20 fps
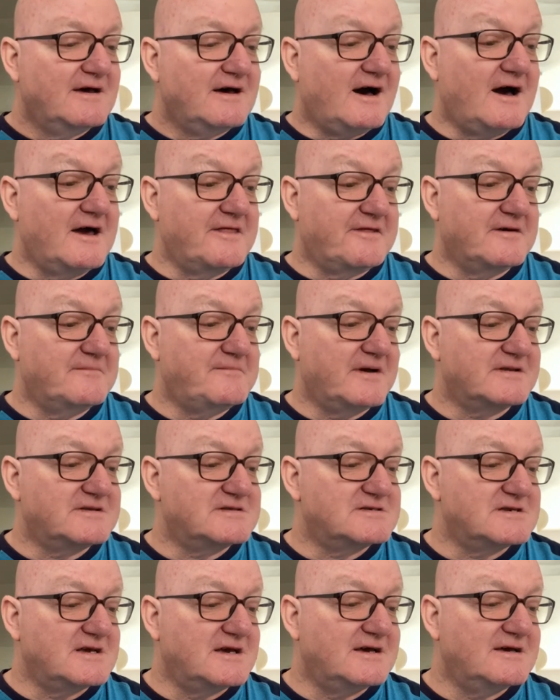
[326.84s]
either,
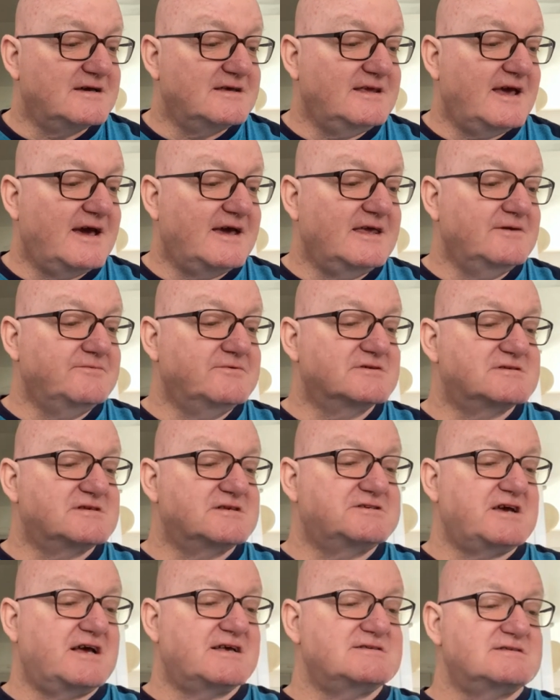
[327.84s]
but yeah, you would
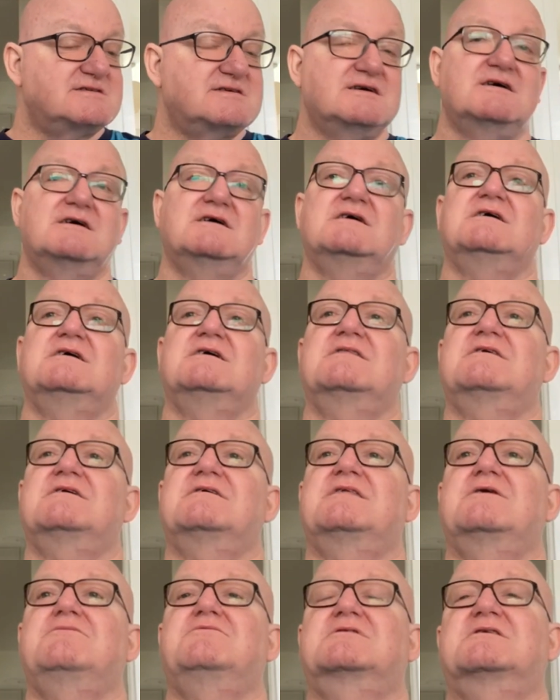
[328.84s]
suggest
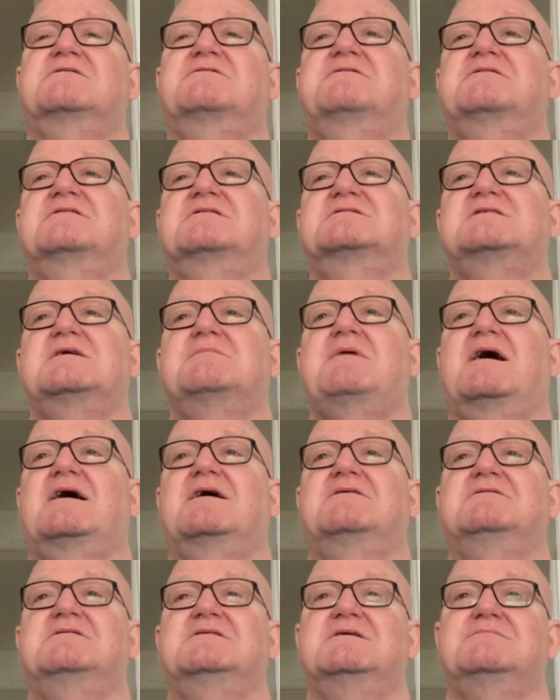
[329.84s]
that they would have
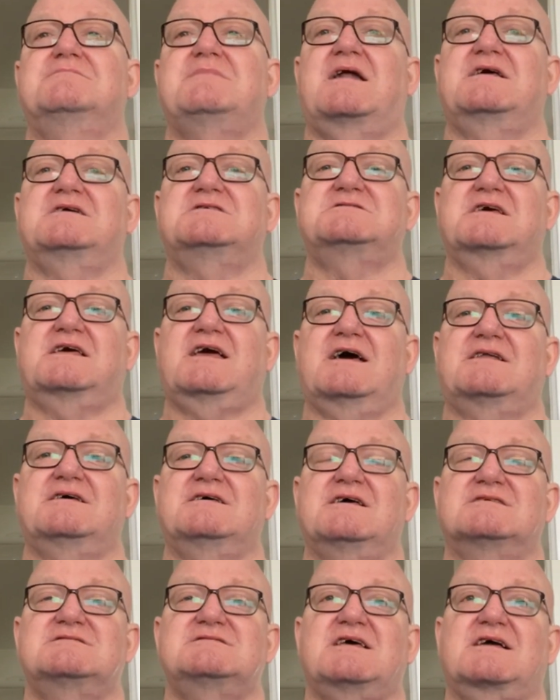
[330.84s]
somehow managed to get
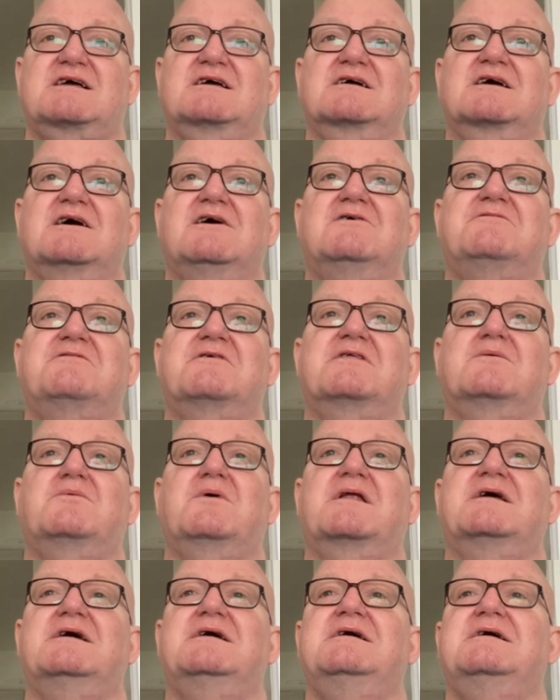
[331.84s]
a second goal for the
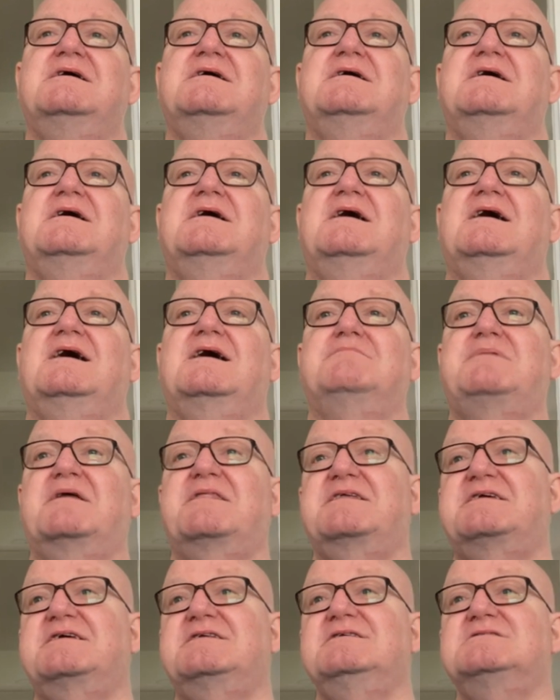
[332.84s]
winner. But
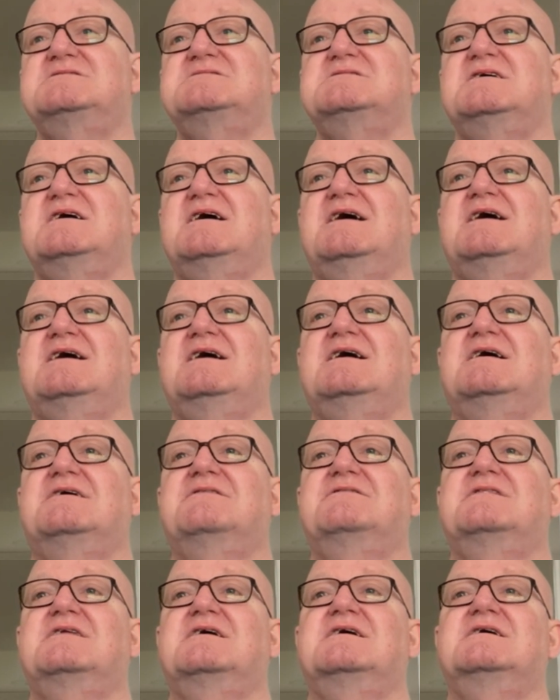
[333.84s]
they didn't,
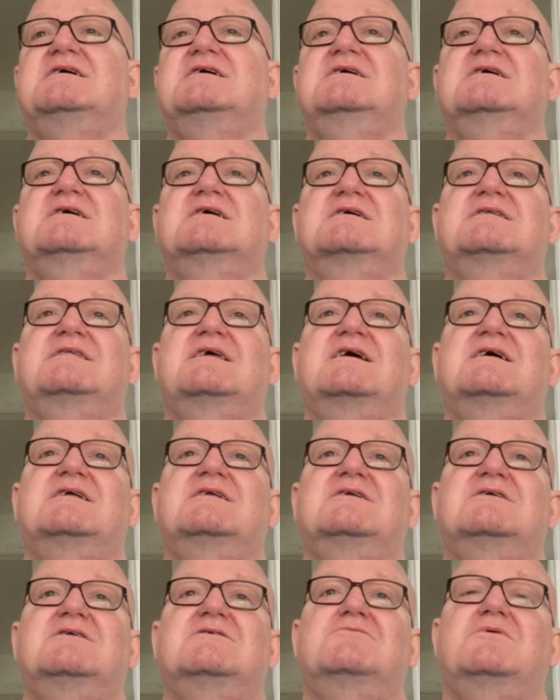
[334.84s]
and
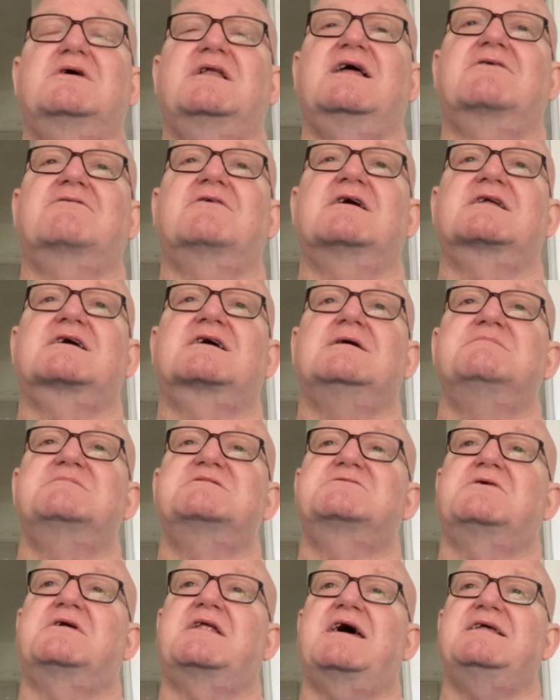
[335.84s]
their winning run
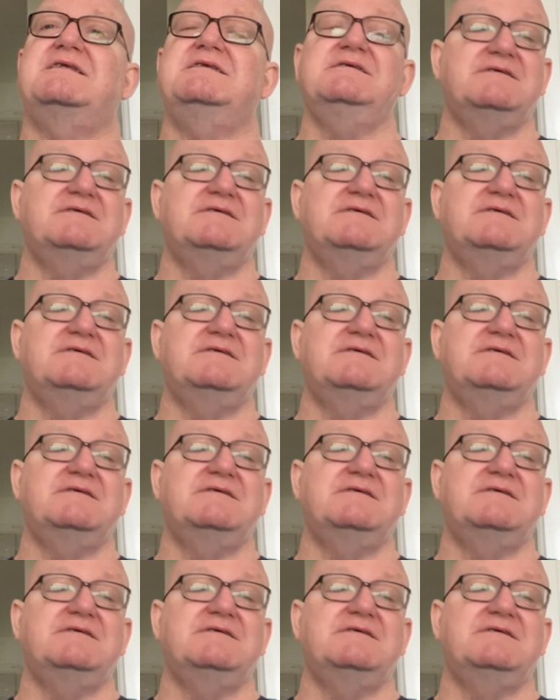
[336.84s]
comes to an